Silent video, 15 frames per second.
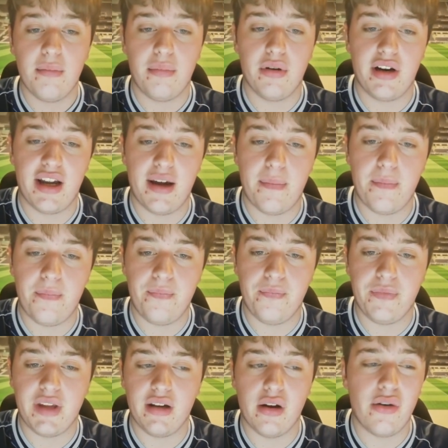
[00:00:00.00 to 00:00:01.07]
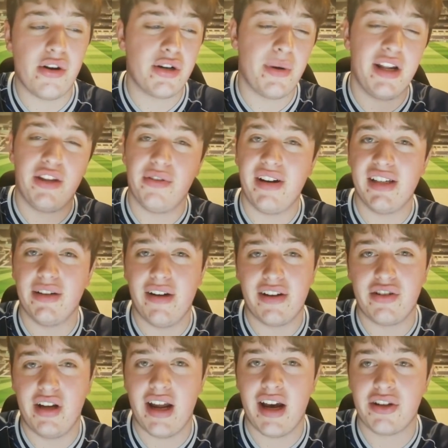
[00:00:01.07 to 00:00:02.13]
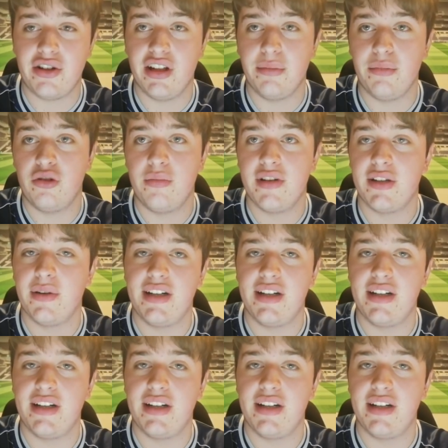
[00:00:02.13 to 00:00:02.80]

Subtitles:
but the under-23s are actually in action at the moment,